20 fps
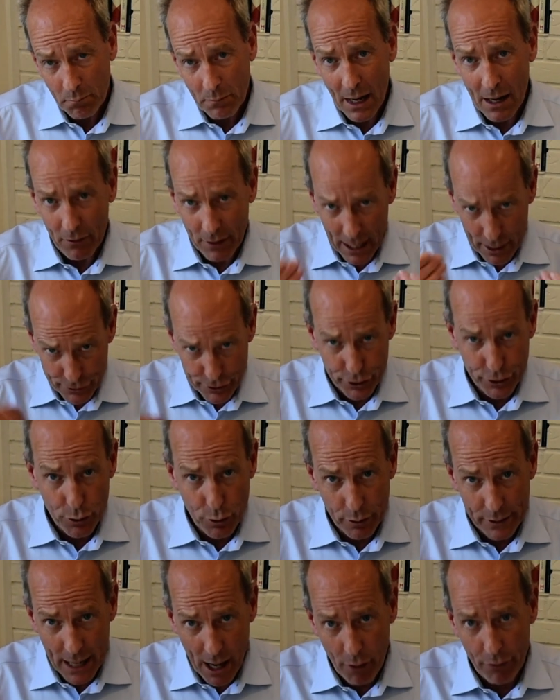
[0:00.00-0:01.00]
allows it to
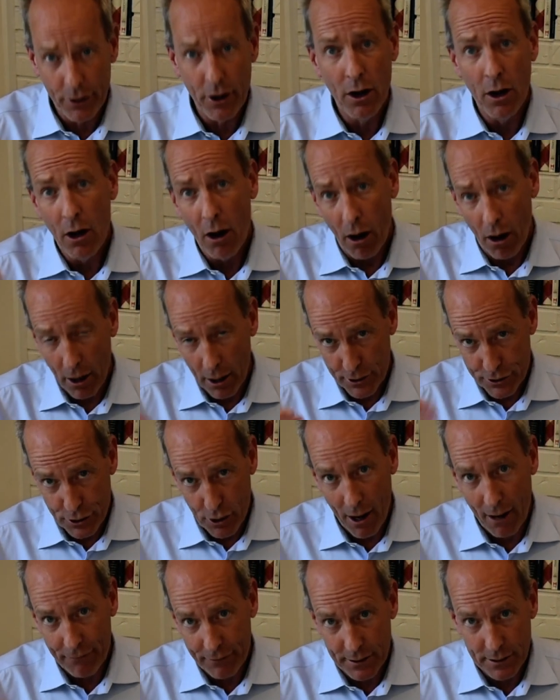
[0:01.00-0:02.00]
go down our
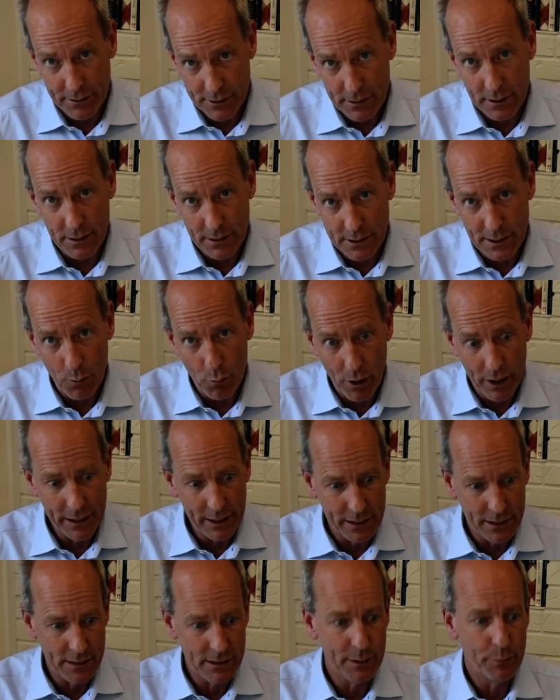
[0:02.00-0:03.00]
esophagus somewhat
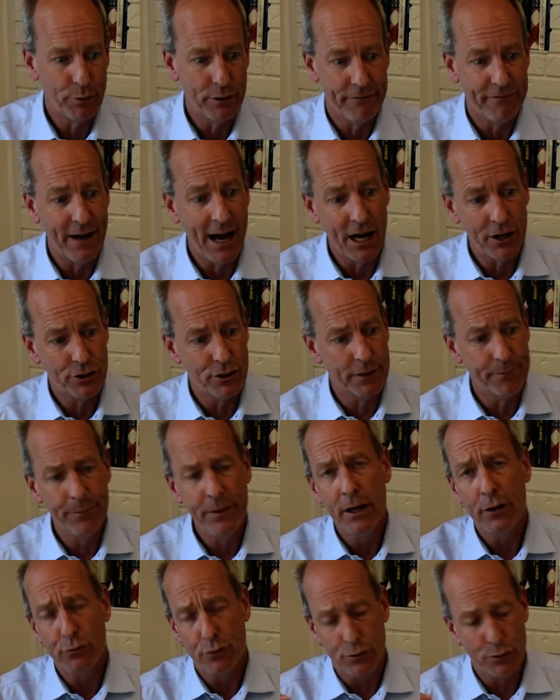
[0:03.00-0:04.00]
in a slippery fashion.
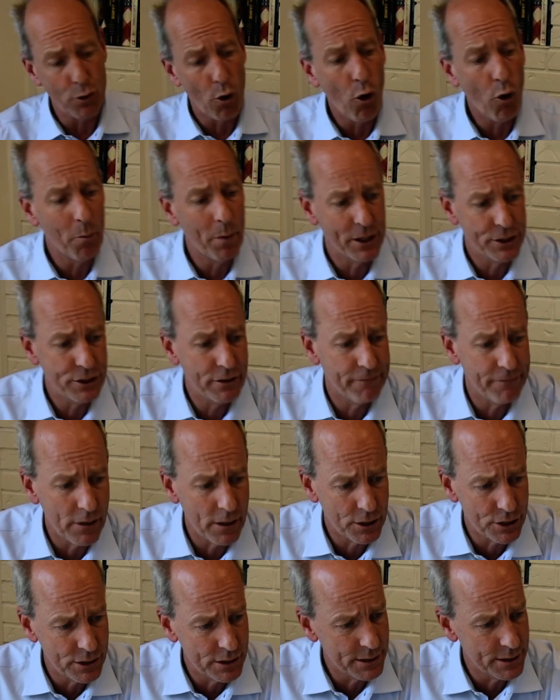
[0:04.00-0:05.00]
So there's a whole bunch of
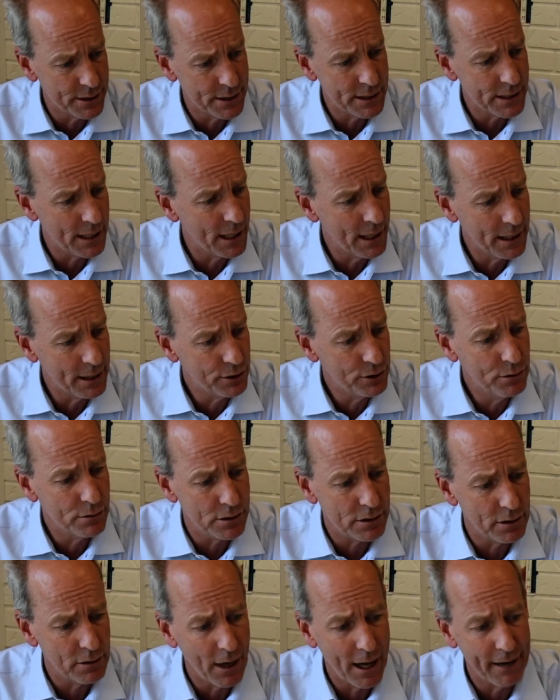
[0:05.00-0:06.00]
functions to
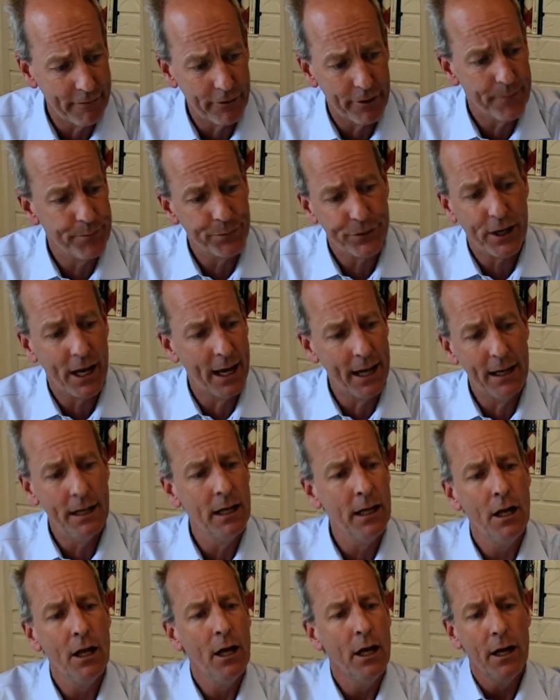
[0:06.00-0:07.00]
saliva, okay?
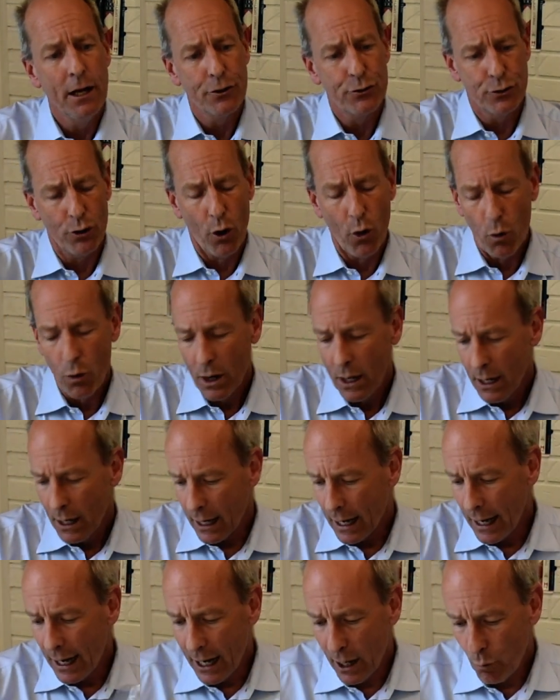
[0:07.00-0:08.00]
So
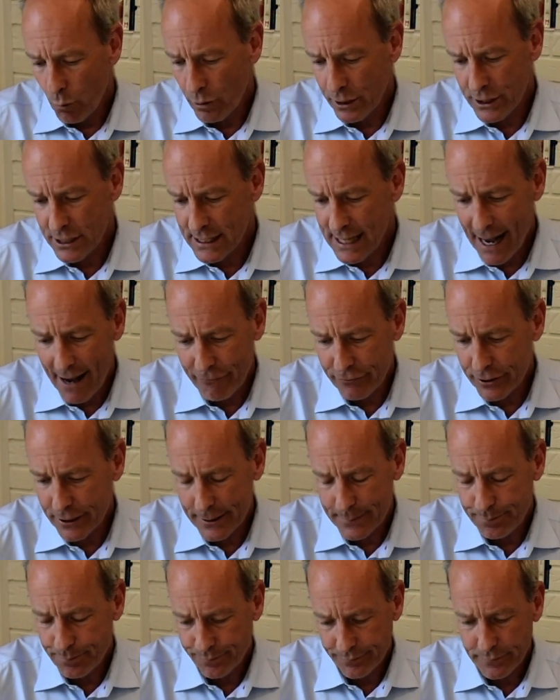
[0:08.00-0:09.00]
we just have
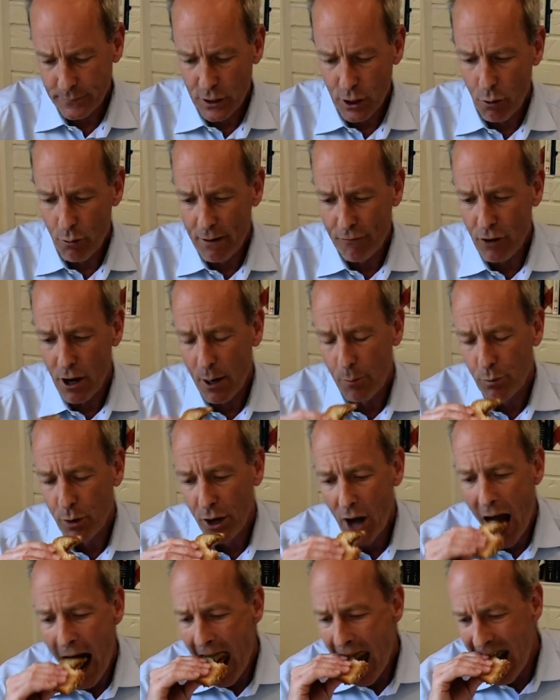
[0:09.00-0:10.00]
to, we've got to put